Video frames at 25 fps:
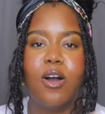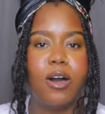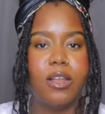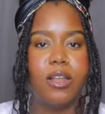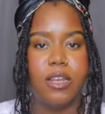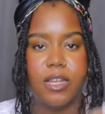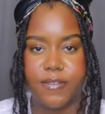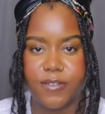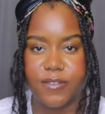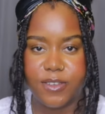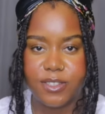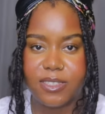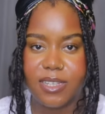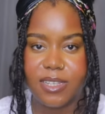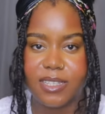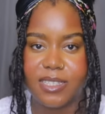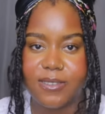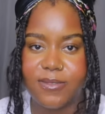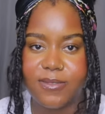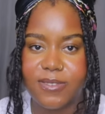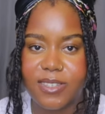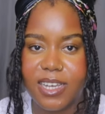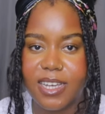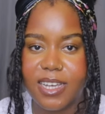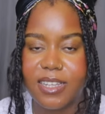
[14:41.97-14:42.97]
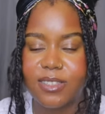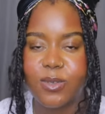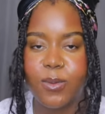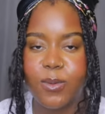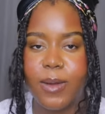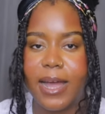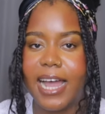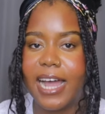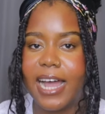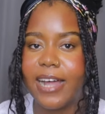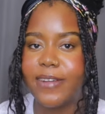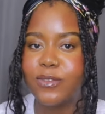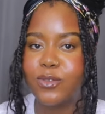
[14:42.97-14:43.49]
all of your certificates. So
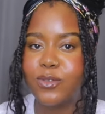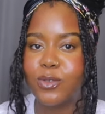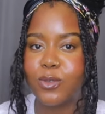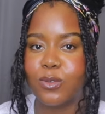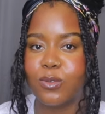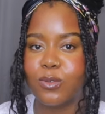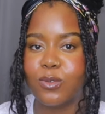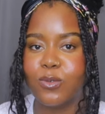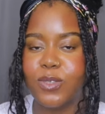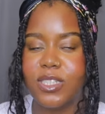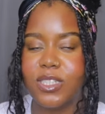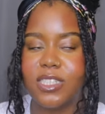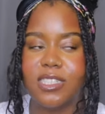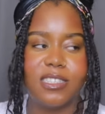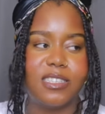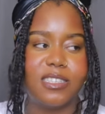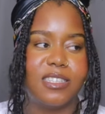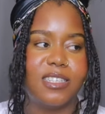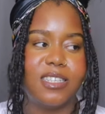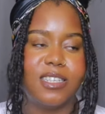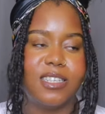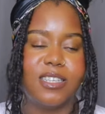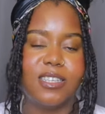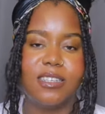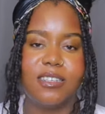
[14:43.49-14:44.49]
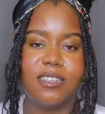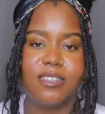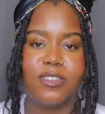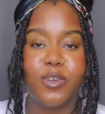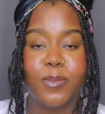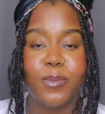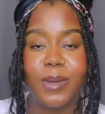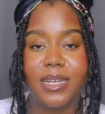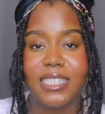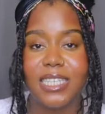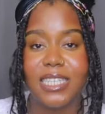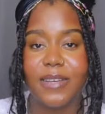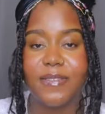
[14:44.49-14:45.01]
I have 2, which is the
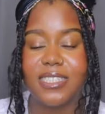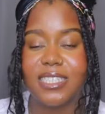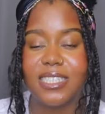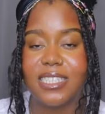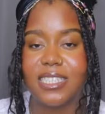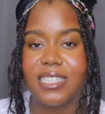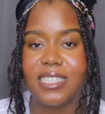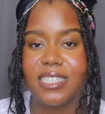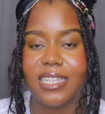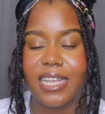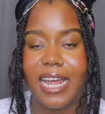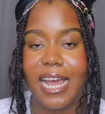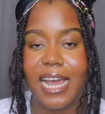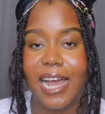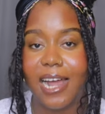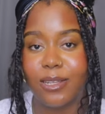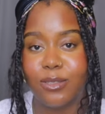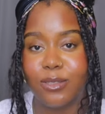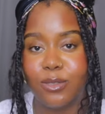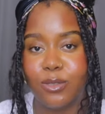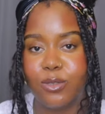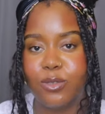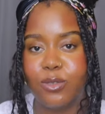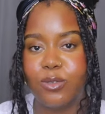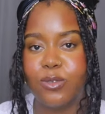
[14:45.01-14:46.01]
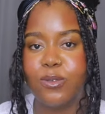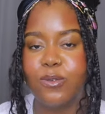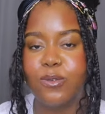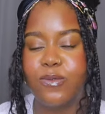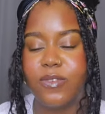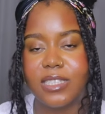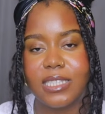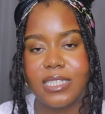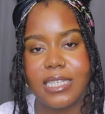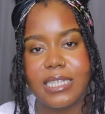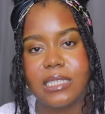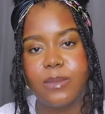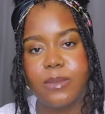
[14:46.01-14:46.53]
human services that I had to do
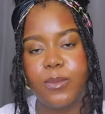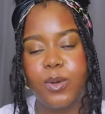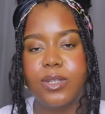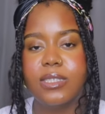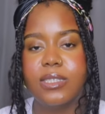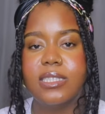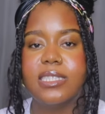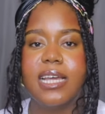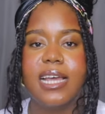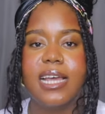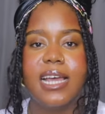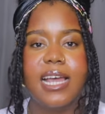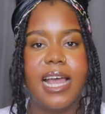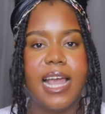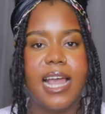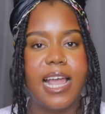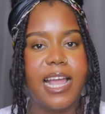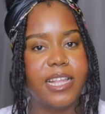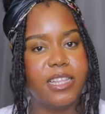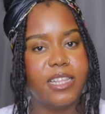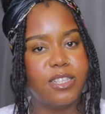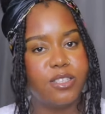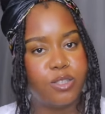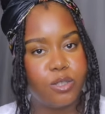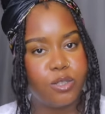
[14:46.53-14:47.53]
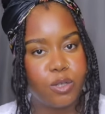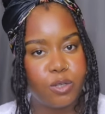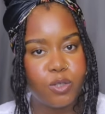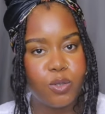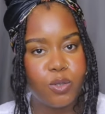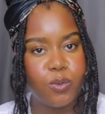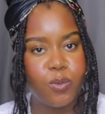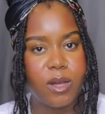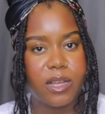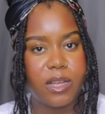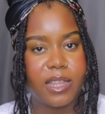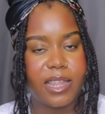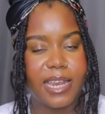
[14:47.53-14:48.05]
for 6 months and the
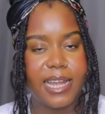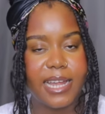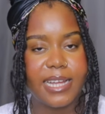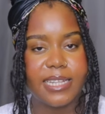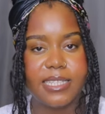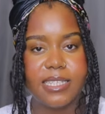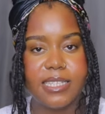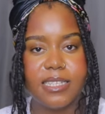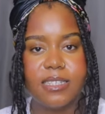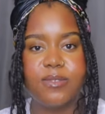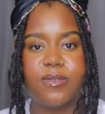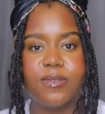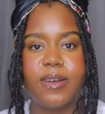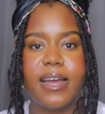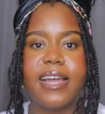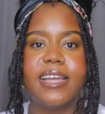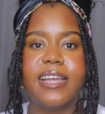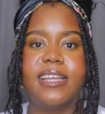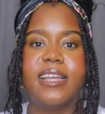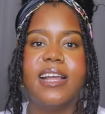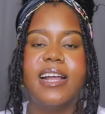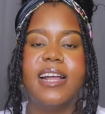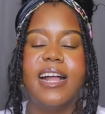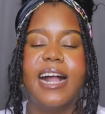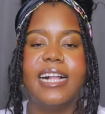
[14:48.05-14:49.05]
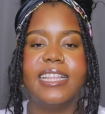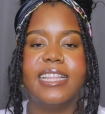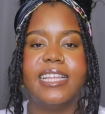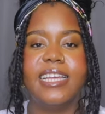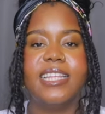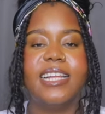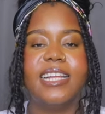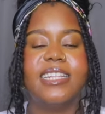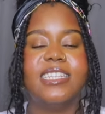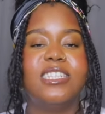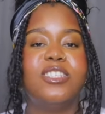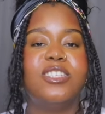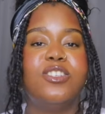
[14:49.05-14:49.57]
social work that I did, right? And
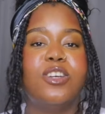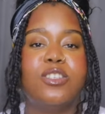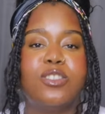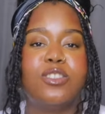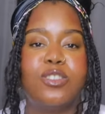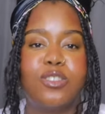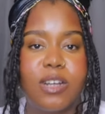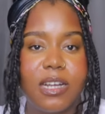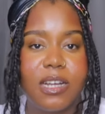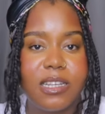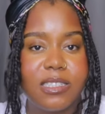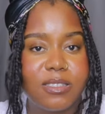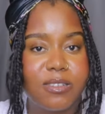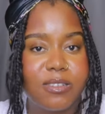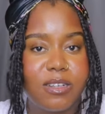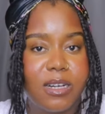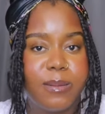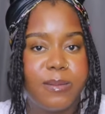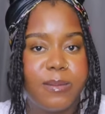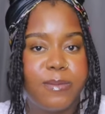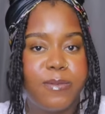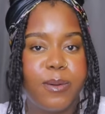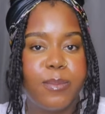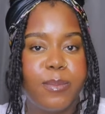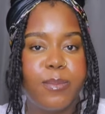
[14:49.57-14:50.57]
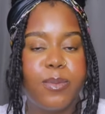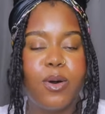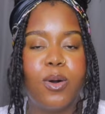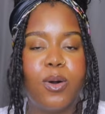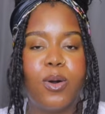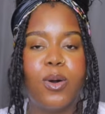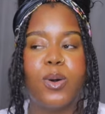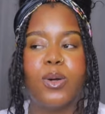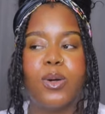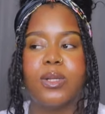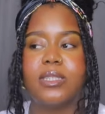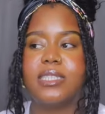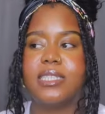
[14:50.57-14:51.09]
then they need your transcripts for
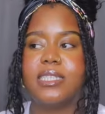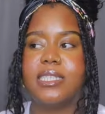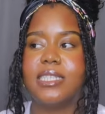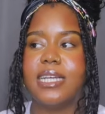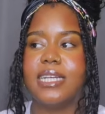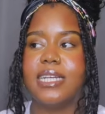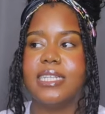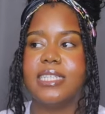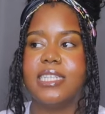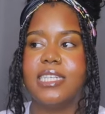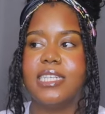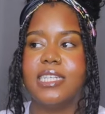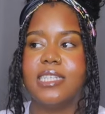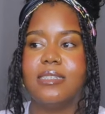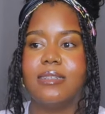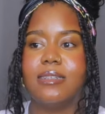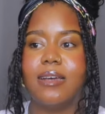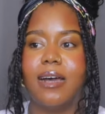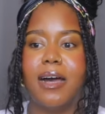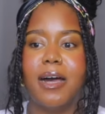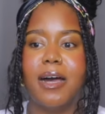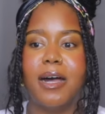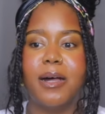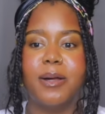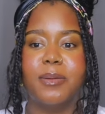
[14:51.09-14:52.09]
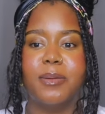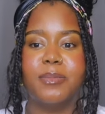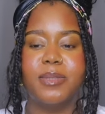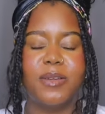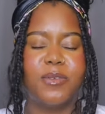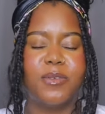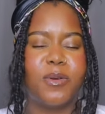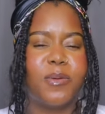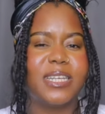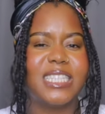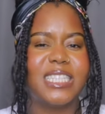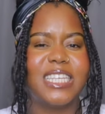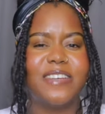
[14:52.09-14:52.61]
both. They
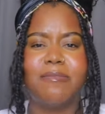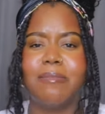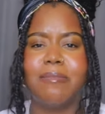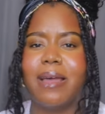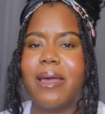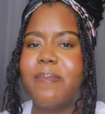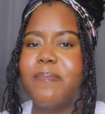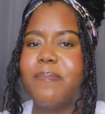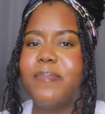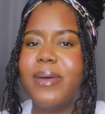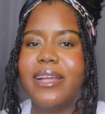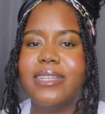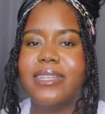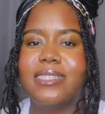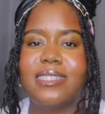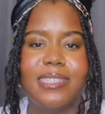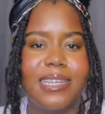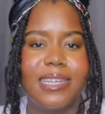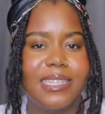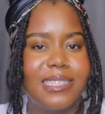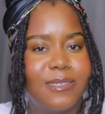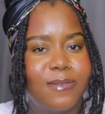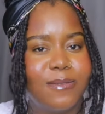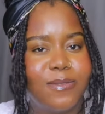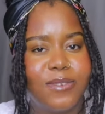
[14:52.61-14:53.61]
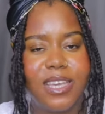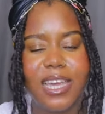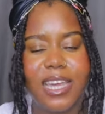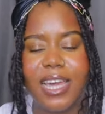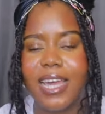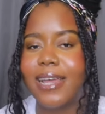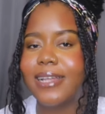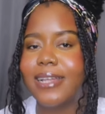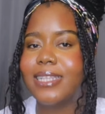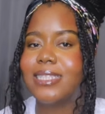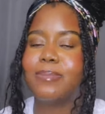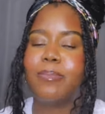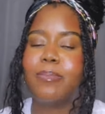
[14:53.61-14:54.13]
requested for my birth
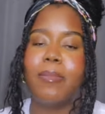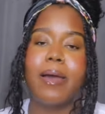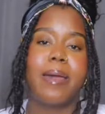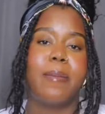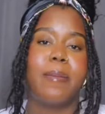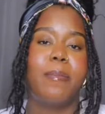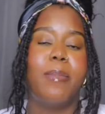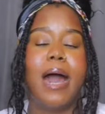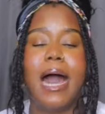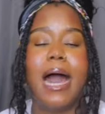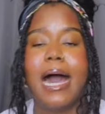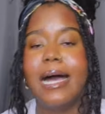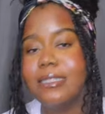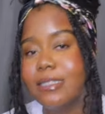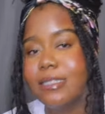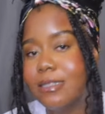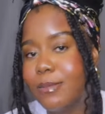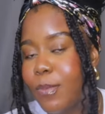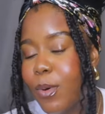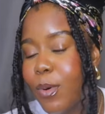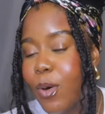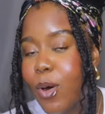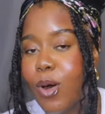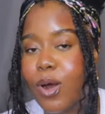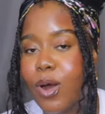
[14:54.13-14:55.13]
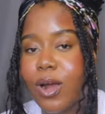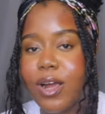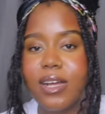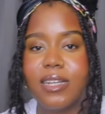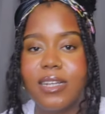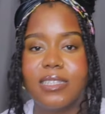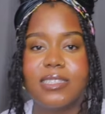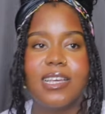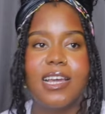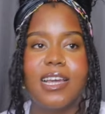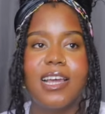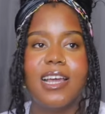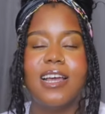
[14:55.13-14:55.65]
certificate, my
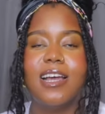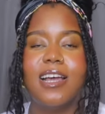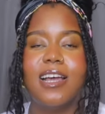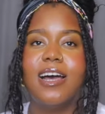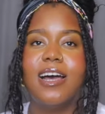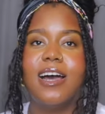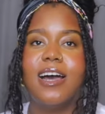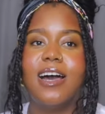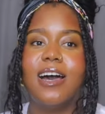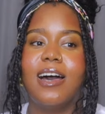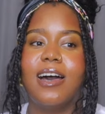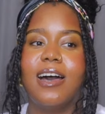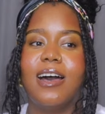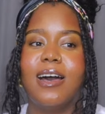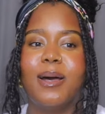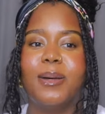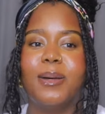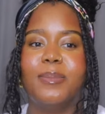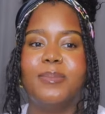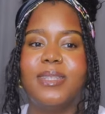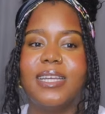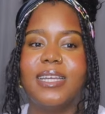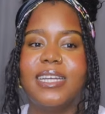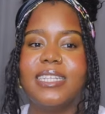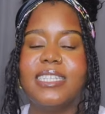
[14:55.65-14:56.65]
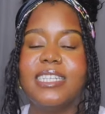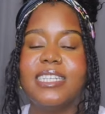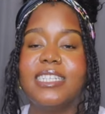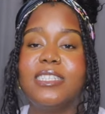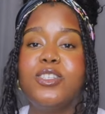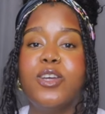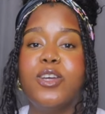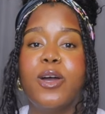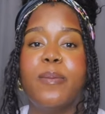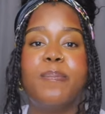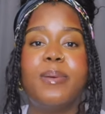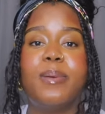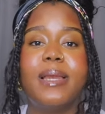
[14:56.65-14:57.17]
passport, They
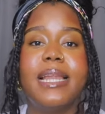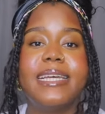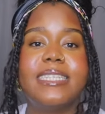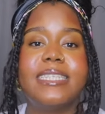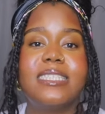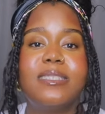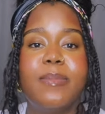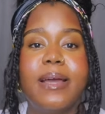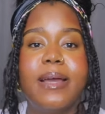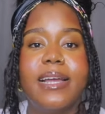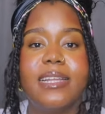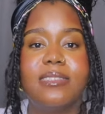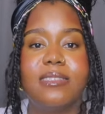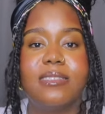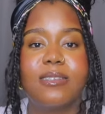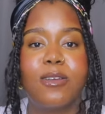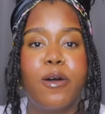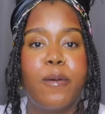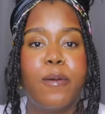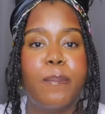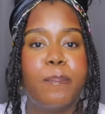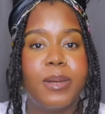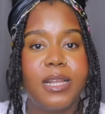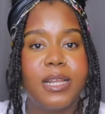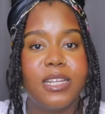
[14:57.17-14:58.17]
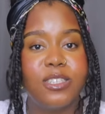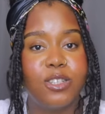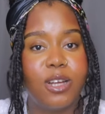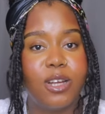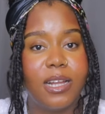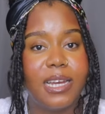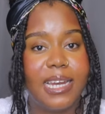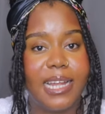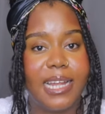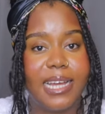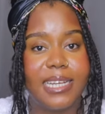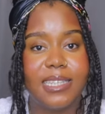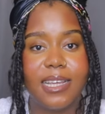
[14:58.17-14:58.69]
need your placement
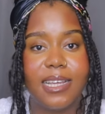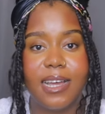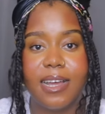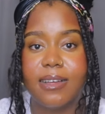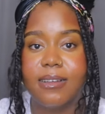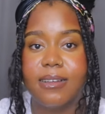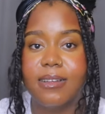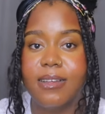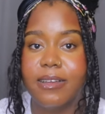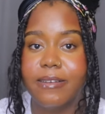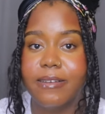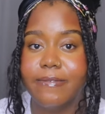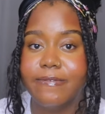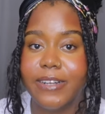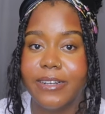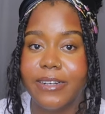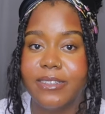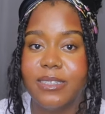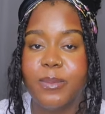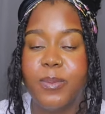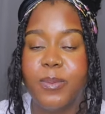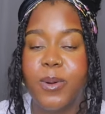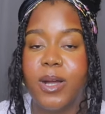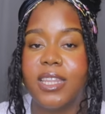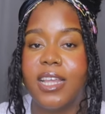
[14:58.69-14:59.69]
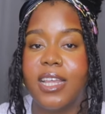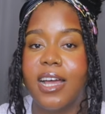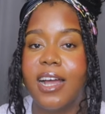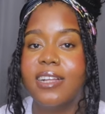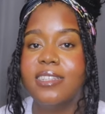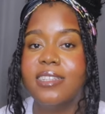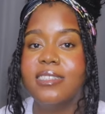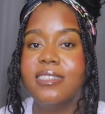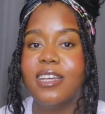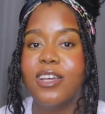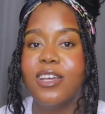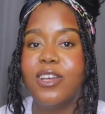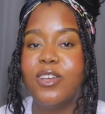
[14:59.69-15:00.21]
completion letter. Very
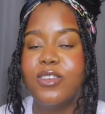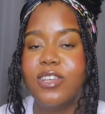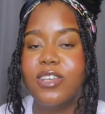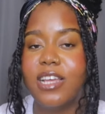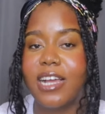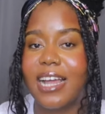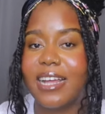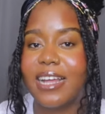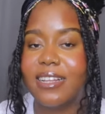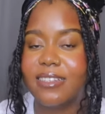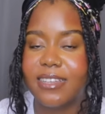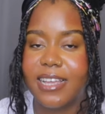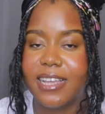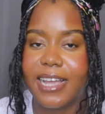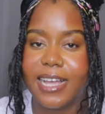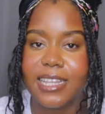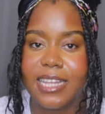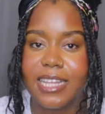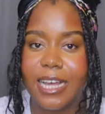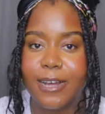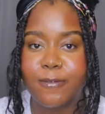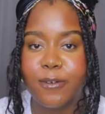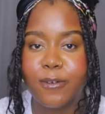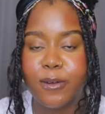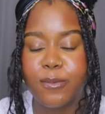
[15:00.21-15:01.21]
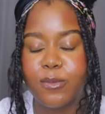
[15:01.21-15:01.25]
important. You can get that